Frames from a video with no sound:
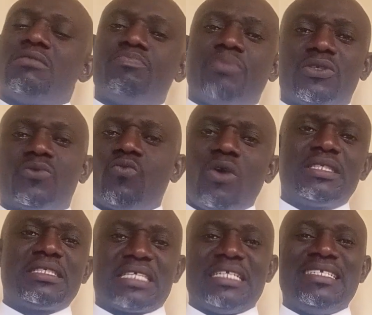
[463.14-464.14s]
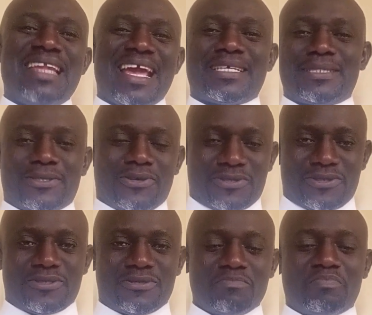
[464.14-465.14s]
But what is a
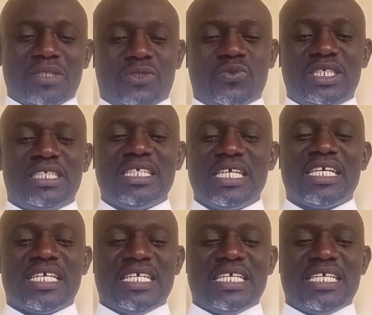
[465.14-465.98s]
nexus between